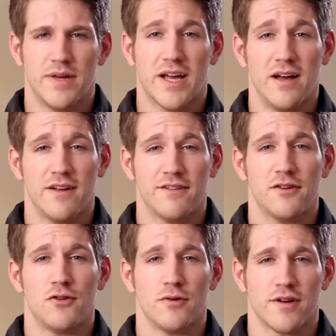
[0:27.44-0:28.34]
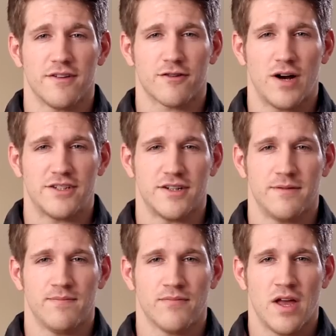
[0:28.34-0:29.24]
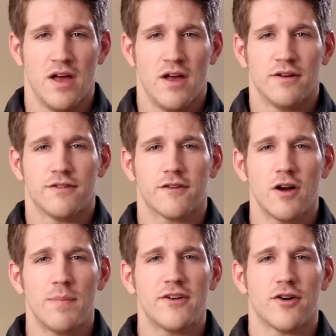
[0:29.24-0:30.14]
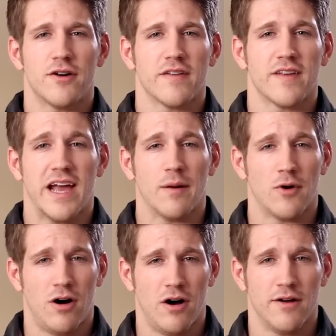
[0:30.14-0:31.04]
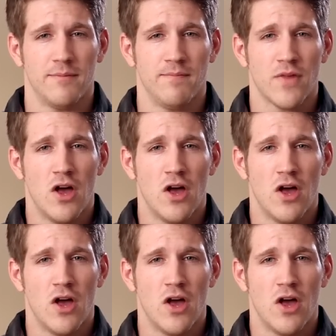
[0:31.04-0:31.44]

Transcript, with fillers: because you can scratch it. Start by turning the camera on,